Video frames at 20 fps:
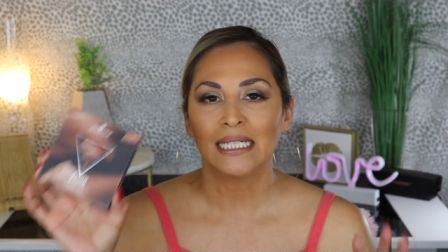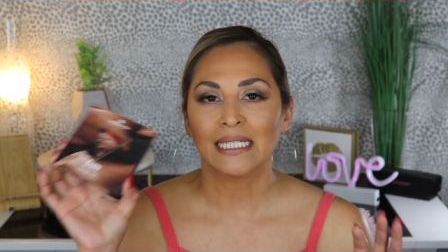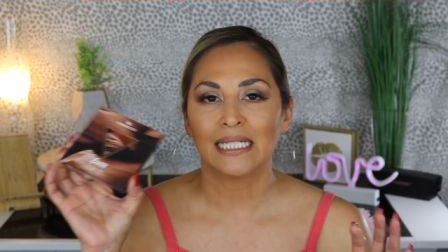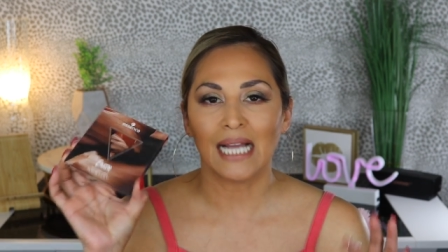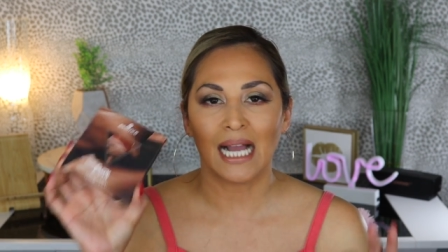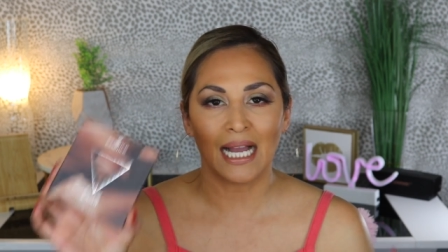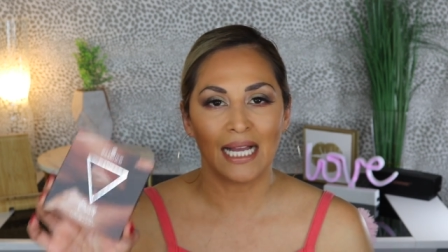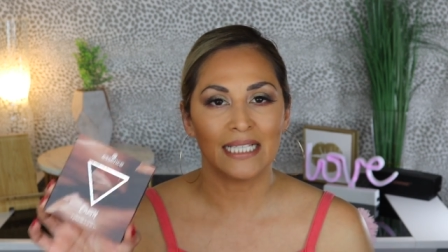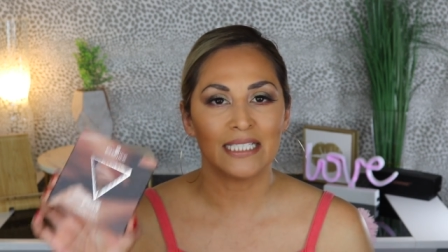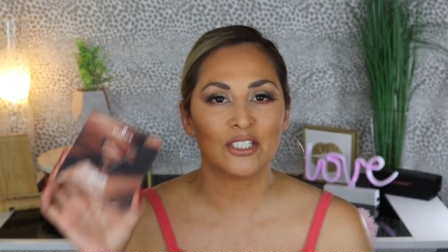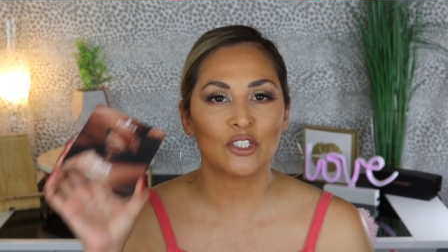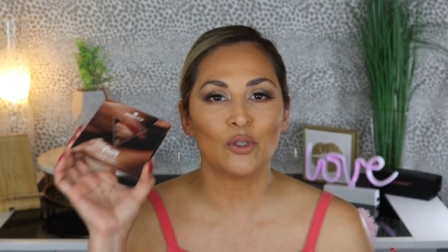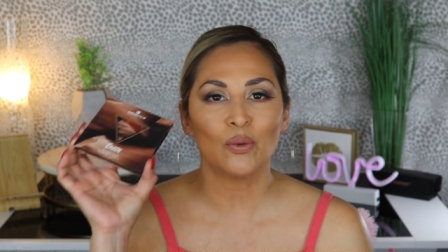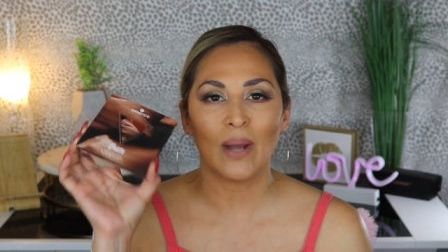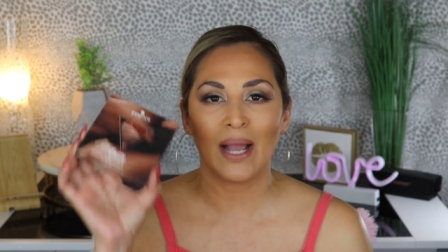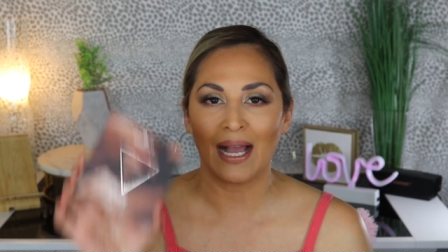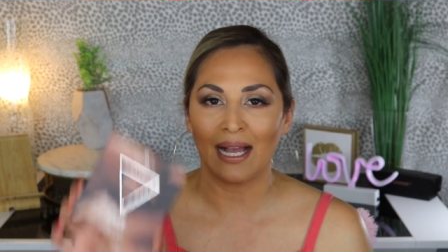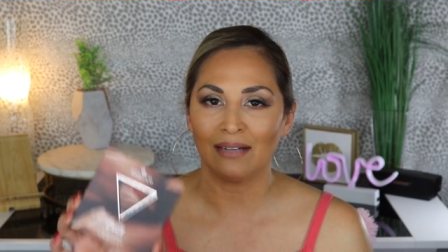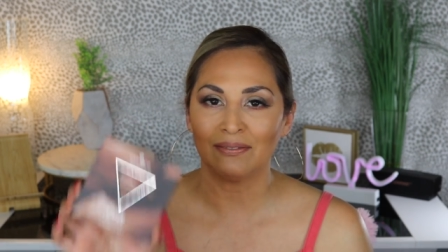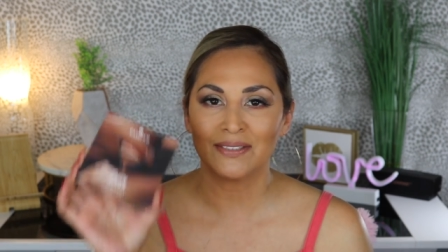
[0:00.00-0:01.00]
Guys, you
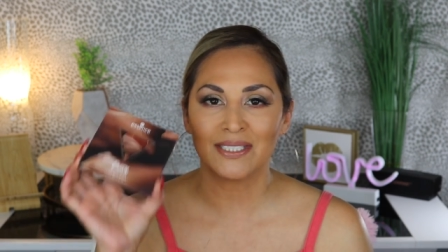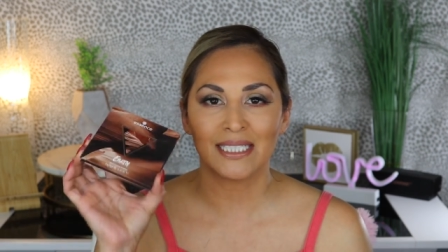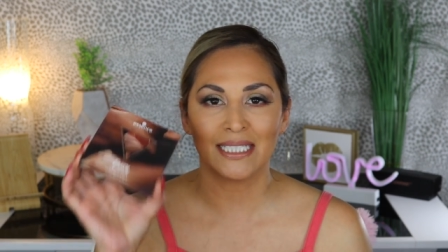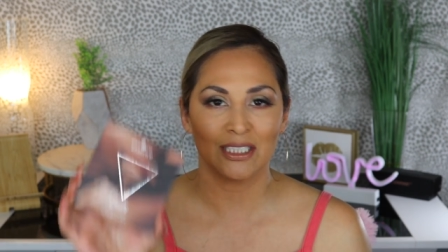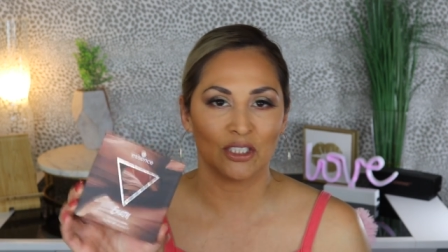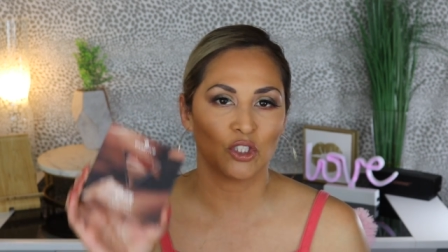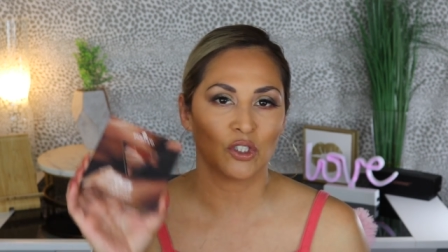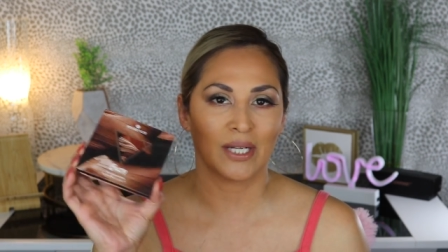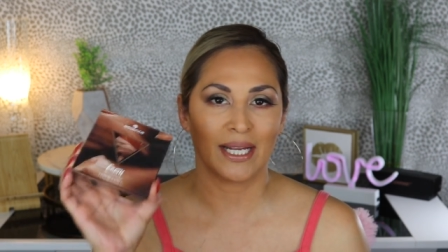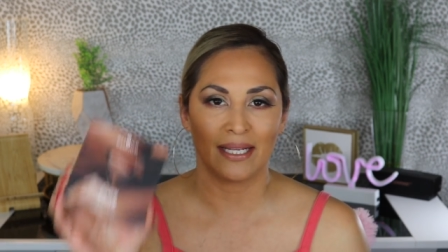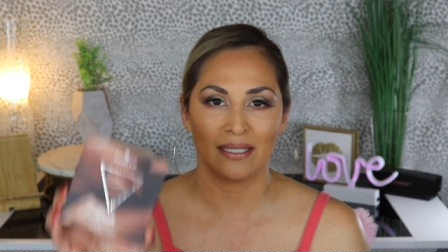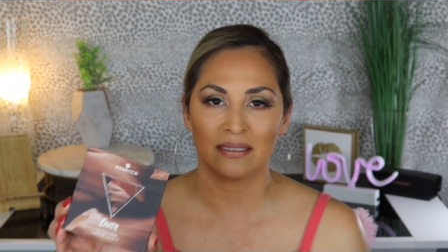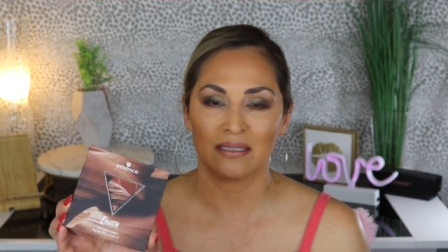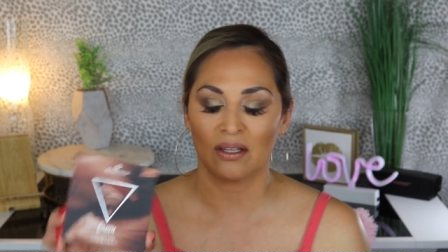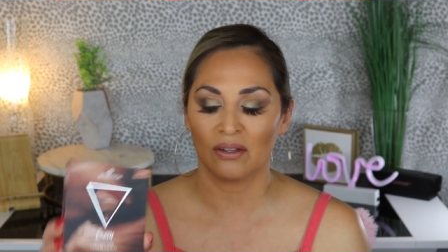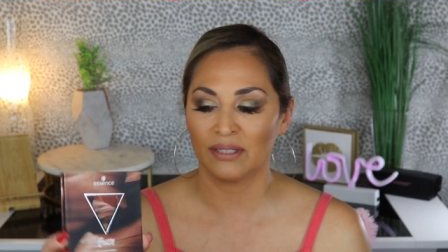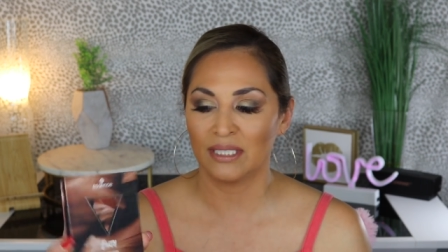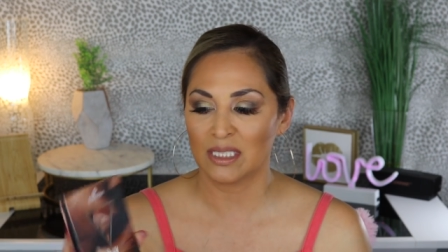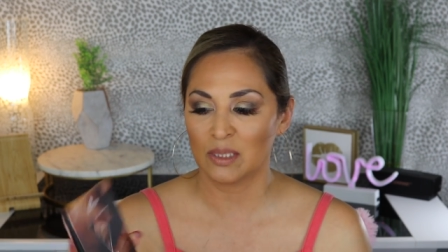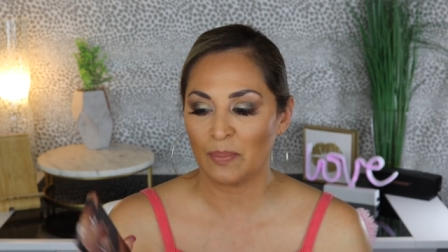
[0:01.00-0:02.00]
have to get your hands
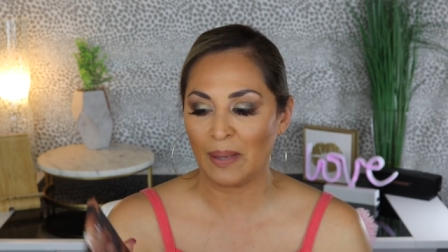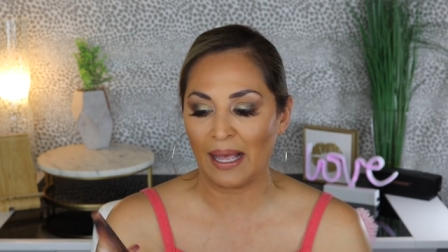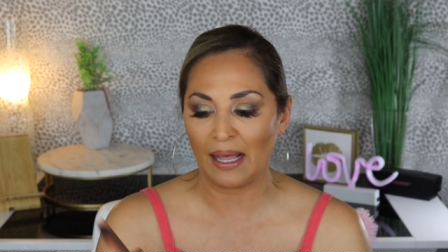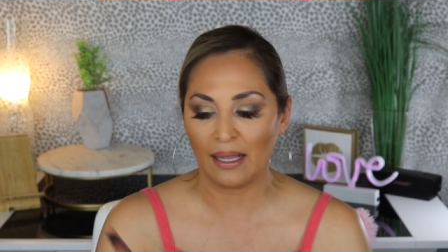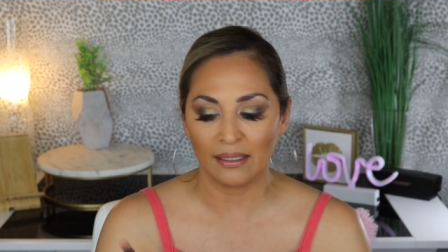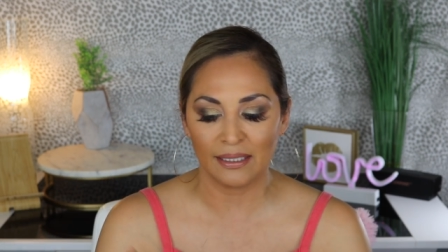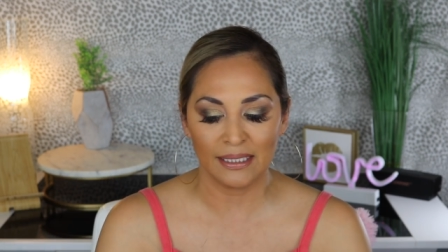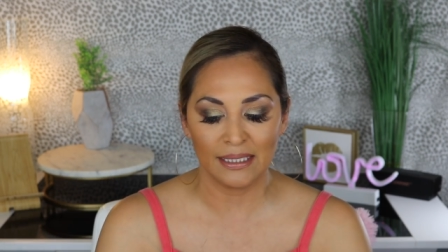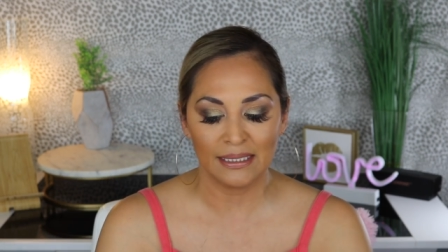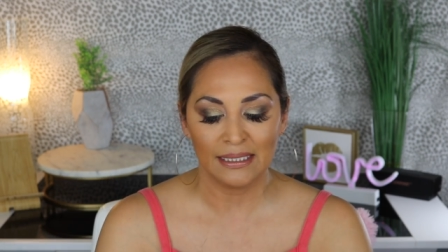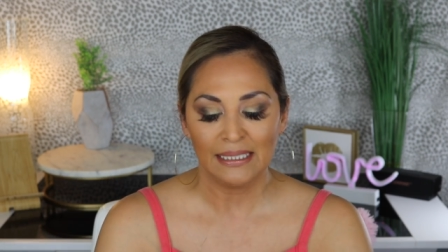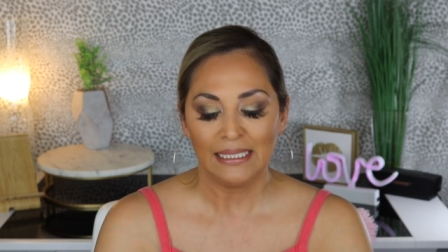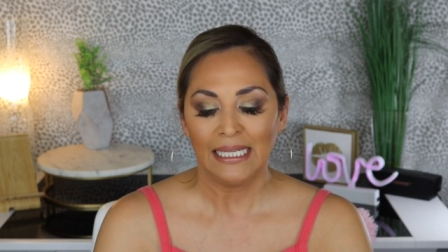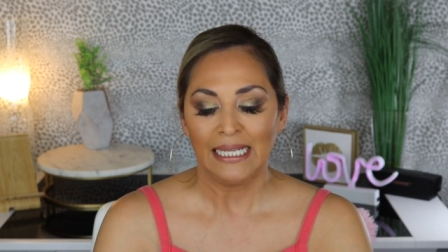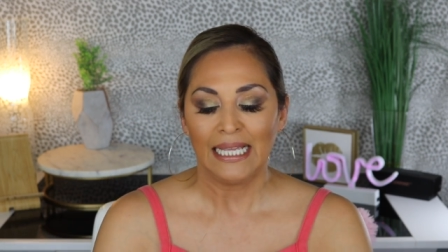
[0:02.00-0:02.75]
on this palette.